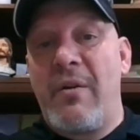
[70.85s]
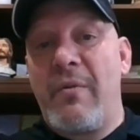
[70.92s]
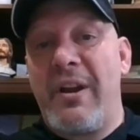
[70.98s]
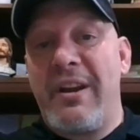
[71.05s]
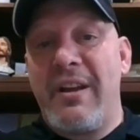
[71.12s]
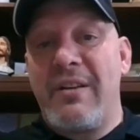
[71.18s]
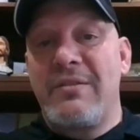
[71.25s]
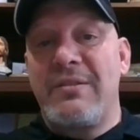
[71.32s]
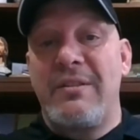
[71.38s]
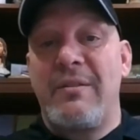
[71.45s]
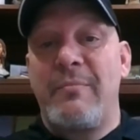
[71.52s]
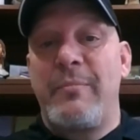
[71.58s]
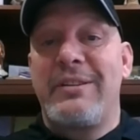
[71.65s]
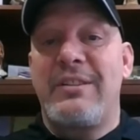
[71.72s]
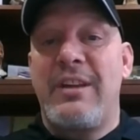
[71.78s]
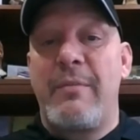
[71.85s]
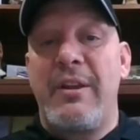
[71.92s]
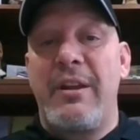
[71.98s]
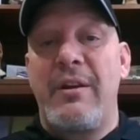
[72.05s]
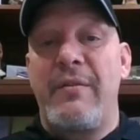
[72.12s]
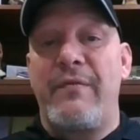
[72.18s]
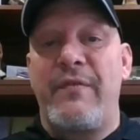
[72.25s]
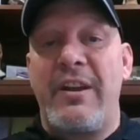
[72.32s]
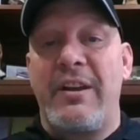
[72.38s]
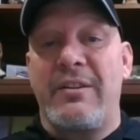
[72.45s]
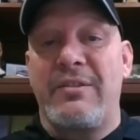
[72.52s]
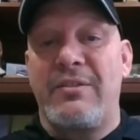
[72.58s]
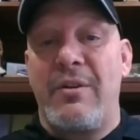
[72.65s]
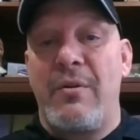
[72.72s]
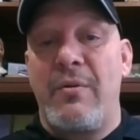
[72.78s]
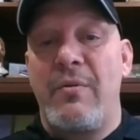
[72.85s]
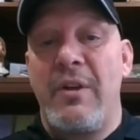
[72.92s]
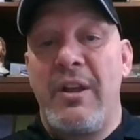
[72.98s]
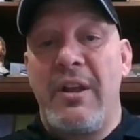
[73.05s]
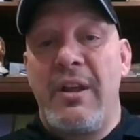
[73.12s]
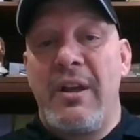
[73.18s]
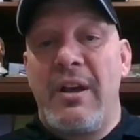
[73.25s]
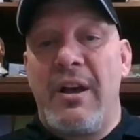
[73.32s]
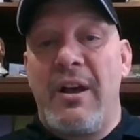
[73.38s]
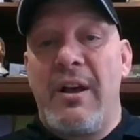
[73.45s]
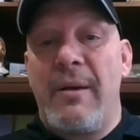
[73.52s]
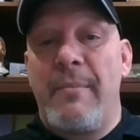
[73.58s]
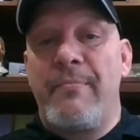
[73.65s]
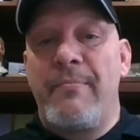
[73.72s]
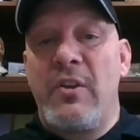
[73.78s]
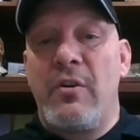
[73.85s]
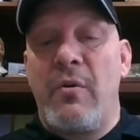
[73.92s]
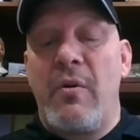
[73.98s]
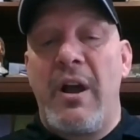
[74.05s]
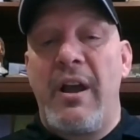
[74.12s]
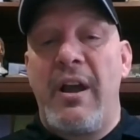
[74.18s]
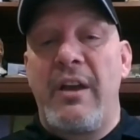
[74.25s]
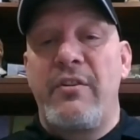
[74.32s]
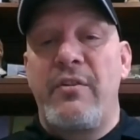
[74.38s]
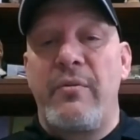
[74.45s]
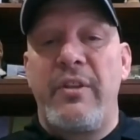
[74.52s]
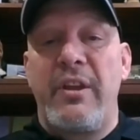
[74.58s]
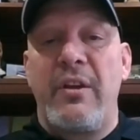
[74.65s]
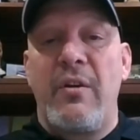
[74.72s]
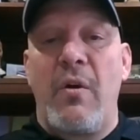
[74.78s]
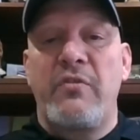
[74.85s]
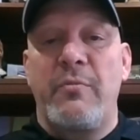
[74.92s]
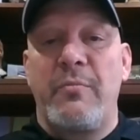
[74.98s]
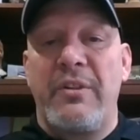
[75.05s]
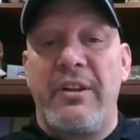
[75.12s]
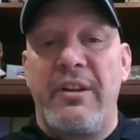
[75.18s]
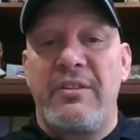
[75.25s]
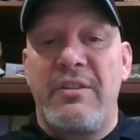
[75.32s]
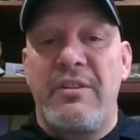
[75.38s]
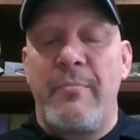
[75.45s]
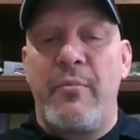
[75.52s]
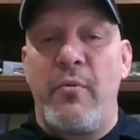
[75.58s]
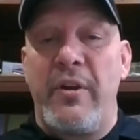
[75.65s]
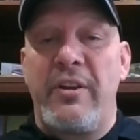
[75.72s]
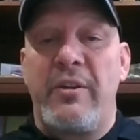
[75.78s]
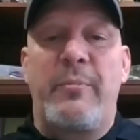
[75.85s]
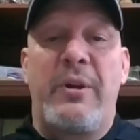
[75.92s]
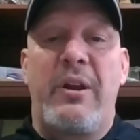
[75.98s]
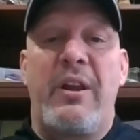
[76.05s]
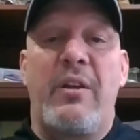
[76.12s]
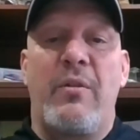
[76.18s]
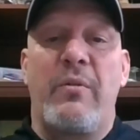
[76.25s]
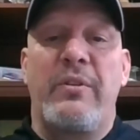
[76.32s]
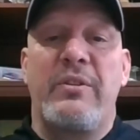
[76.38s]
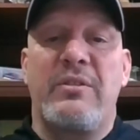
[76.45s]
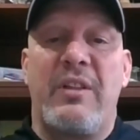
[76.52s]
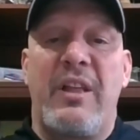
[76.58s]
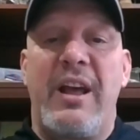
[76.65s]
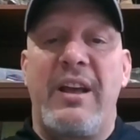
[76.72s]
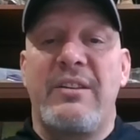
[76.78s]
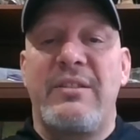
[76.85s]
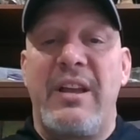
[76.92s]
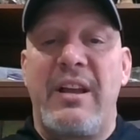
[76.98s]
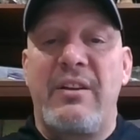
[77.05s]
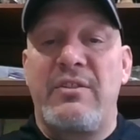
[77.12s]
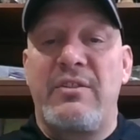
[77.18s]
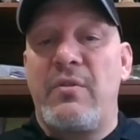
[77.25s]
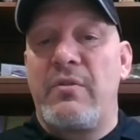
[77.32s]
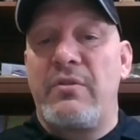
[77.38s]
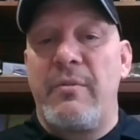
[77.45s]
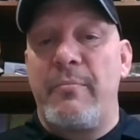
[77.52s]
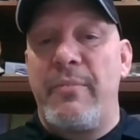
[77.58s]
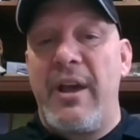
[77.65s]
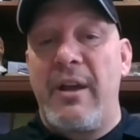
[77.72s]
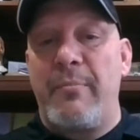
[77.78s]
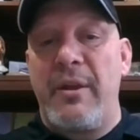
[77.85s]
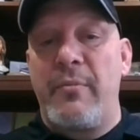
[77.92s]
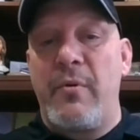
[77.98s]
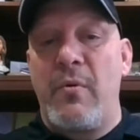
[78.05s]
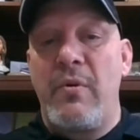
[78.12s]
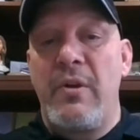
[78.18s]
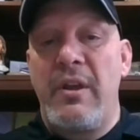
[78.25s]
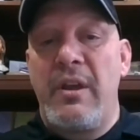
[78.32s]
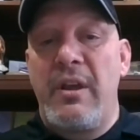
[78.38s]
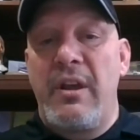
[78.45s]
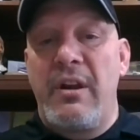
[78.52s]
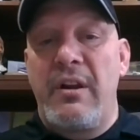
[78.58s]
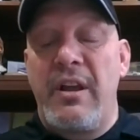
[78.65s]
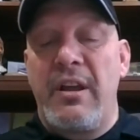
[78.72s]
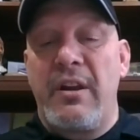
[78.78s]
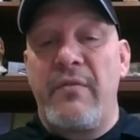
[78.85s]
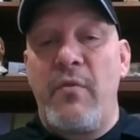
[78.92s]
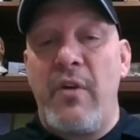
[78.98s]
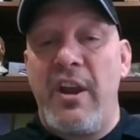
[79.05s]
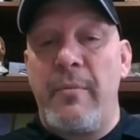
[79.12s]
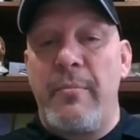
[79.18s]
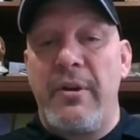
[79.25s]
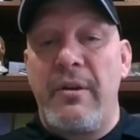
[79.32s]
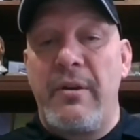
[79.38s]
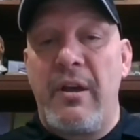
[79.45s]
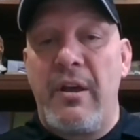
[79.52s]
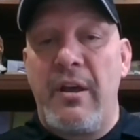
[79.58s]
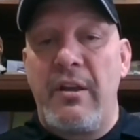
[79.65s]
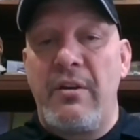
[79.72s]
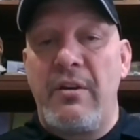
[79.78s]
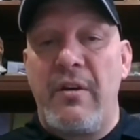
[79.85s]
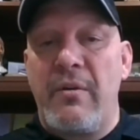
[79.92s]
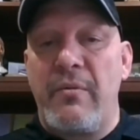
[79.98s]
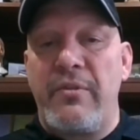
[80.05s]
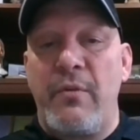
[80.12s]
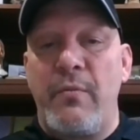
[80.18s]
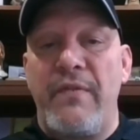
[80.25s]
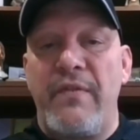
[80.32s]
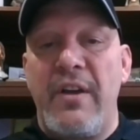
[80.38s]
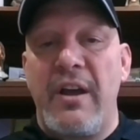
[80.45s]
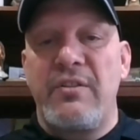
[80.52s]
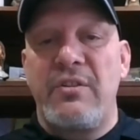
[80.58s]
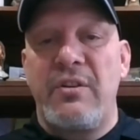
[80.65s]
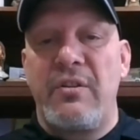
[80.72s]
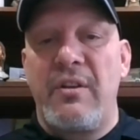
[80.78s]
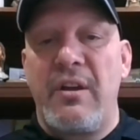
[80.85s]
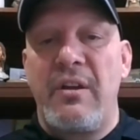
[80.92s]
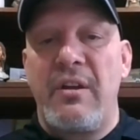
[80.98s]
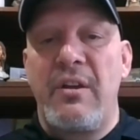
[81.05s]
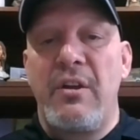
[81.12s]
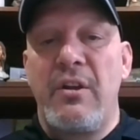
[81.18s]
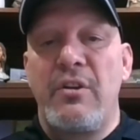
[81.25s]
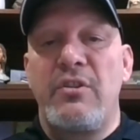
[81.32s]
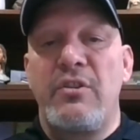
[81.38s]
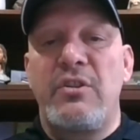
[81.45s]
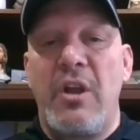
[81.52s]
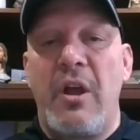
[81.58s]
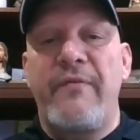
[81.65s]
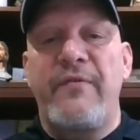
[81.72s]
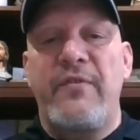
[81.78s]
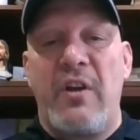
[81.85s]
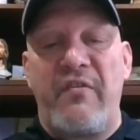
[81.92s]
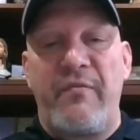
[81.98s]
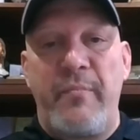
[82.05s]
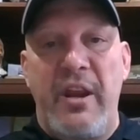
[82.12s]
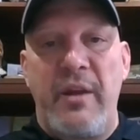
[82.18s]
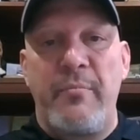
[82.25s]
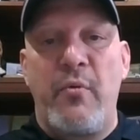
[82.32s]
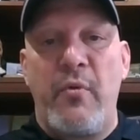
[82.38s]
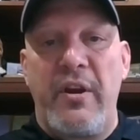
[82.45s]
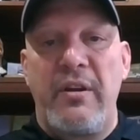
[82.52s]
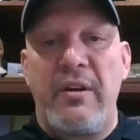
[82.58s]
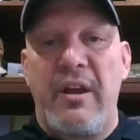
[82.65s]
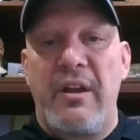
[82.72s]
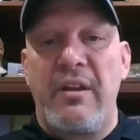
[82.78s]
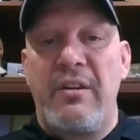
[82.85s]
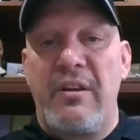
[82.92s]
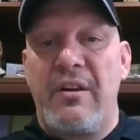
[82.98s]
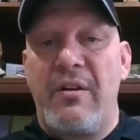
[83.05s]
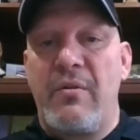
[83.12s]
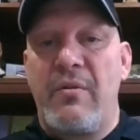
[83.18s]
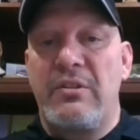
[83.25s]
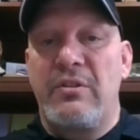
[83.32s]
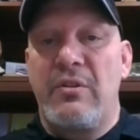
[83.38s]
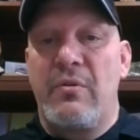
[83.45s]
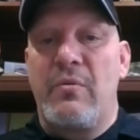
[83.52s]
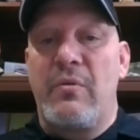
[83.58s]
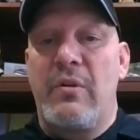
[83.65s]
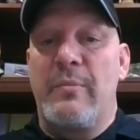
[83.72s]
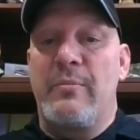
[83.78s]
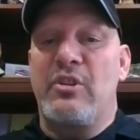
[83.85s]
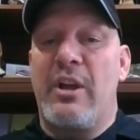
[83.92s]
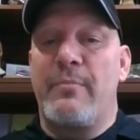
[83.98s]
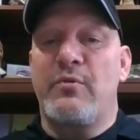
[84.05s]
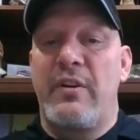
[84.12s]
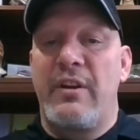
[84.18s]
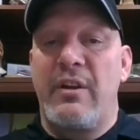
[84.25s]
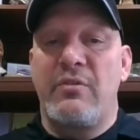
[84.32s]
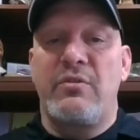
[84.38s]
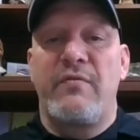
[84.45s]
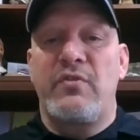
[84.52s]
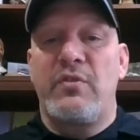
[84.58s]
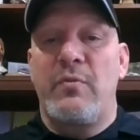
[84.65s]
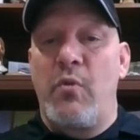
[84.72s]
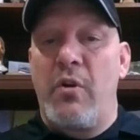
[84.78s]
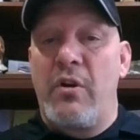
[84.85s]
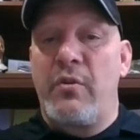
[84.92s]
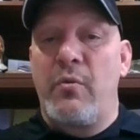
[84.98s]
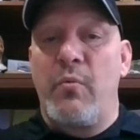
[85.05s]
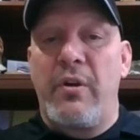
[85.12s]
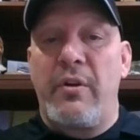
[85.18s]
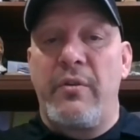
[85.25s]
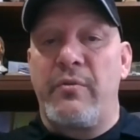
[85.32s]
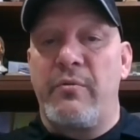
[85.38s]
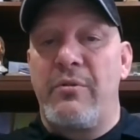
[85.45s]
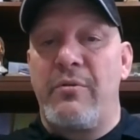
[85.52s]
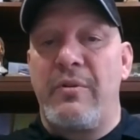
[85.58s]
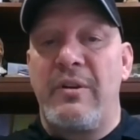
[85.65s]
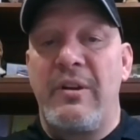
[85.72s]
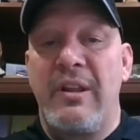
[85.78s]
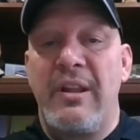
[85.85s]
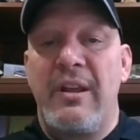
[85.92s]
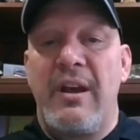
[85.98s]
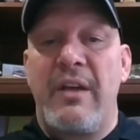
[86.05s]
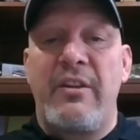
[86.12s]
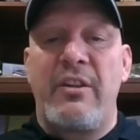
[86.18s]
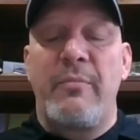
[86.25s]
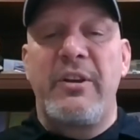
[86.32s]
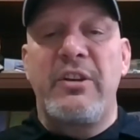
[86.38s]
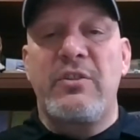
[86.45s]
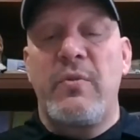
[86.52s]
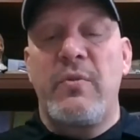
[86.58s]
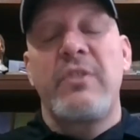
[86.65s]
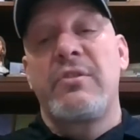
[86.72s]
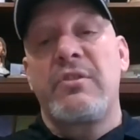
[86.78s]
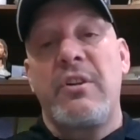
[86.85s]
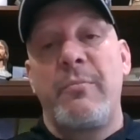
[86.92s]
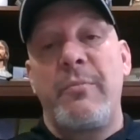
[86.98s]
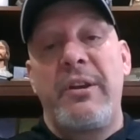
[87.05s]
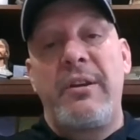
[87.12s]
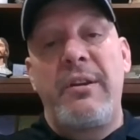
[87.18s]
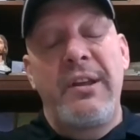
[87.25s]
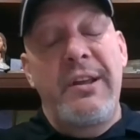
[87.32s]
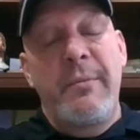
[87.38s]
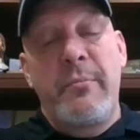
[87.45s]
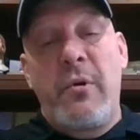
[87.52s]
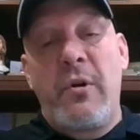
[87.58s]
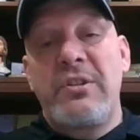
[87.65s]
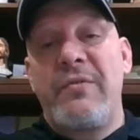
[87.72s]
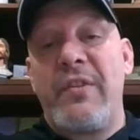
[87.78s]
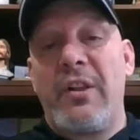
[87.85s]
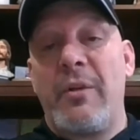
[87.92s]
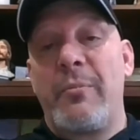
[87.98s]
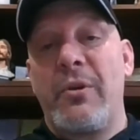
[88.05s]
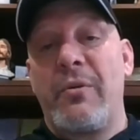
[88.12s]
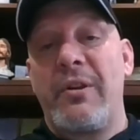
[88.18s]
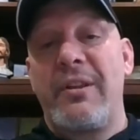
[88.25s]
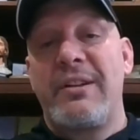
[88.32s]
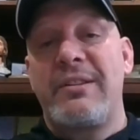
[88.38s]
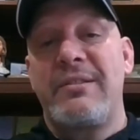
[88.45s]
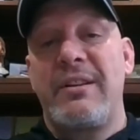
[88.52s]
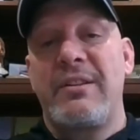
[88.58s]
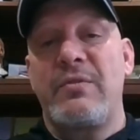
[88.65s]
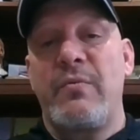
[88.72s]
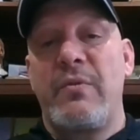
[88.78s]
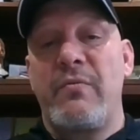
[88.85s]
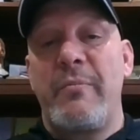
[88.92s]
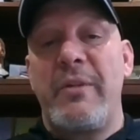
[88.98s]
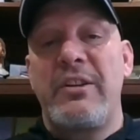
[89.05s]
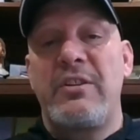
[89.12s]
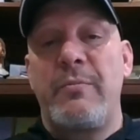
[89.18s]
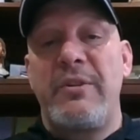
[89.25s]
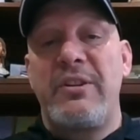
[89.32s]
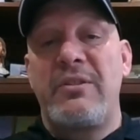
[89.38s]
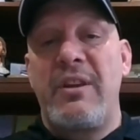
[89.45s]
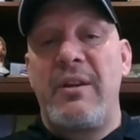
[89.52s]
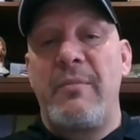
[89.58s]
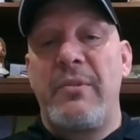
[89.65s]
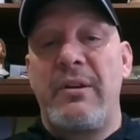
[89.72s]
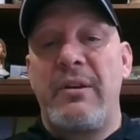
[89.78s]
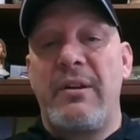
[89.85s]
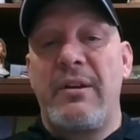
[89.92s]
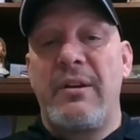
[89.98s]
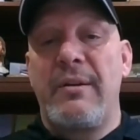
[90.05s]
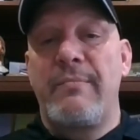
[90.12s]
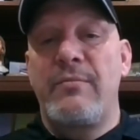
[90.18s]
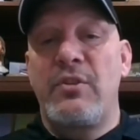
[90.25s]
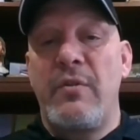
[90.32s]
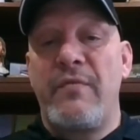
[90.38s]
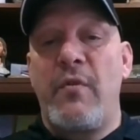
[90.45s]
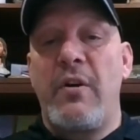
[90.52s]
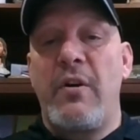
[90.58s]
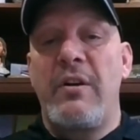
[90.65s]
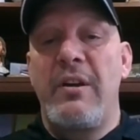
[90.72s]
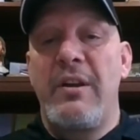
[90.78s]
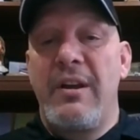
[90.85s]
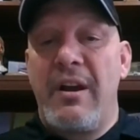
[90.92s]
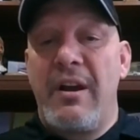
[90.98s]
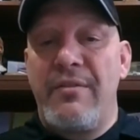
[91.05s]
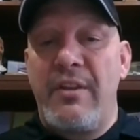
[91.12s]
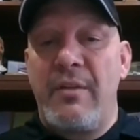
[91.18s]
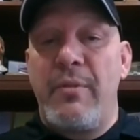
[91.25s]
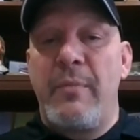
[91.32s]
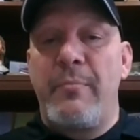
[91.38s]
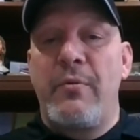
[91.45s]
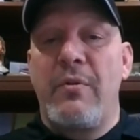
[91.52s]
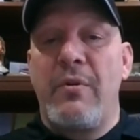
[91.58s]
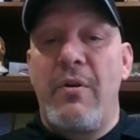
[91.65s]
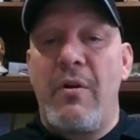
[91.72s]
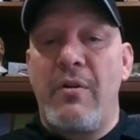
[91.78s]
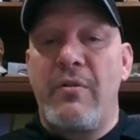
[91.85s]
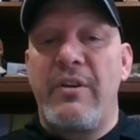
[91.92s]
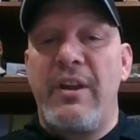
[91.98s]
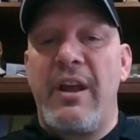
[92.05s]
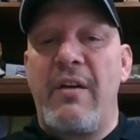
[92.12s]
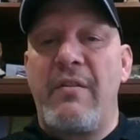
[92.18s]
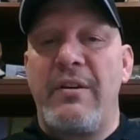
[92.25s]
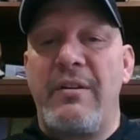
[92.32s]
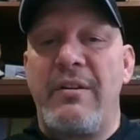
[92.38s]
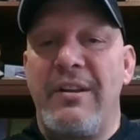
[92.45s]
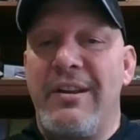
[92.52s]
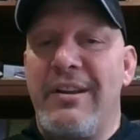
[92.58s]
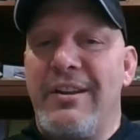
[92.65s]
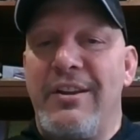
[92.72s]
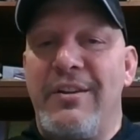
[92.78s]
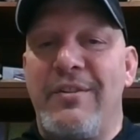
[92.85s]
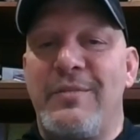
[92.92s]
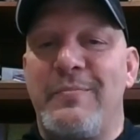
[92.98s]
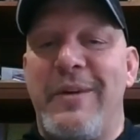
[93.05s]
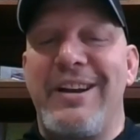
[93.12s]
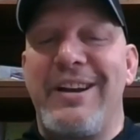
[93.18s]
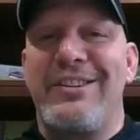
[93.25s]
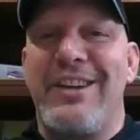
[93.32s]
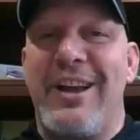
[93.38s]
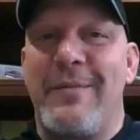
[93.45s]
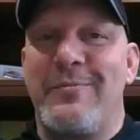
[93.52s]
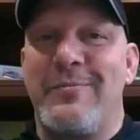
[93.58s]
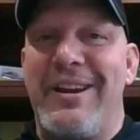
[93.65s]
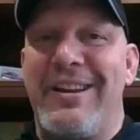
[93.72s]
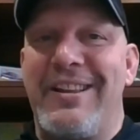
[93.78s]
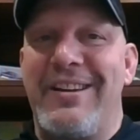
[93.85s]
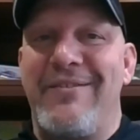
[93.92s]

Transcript: Right now is the best time to get it fixed. So, I do think ultimately at some point, depending on how long this lasts, that could start to impact people in a negative way. But, I don't think we've gotten to the tough pain point yet, so shops right now still have some work they're working through, and I think the biggest question is going to be parts availability. That's what remains to be seen. But so far I think people are hunkered down, and it's body shops, man.